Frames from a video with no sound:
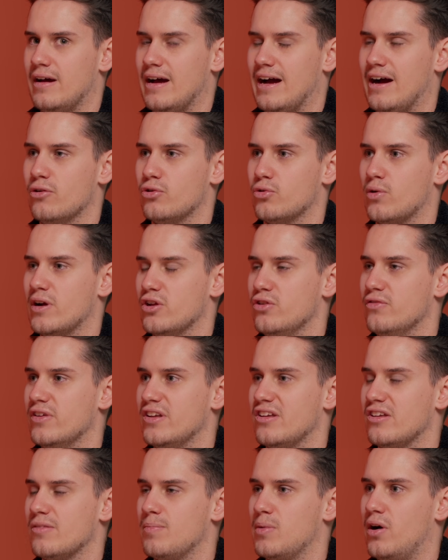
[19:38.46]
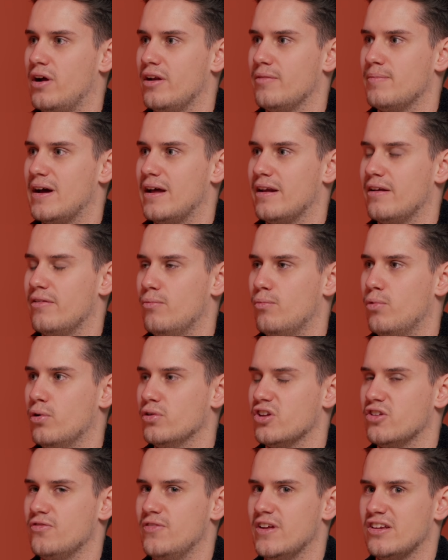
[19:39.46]
How do I do this as a blind man?
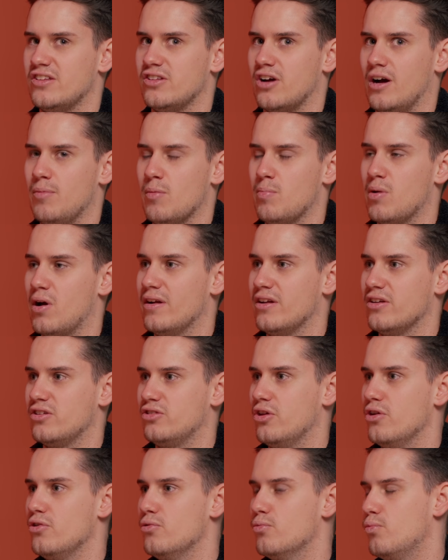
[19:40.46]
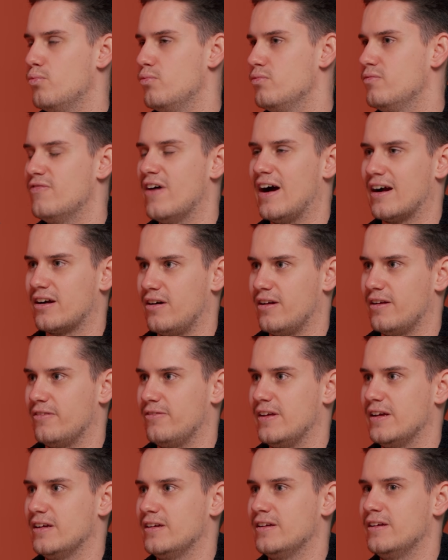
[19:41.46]
What does this type of blindness do? That kind of thing.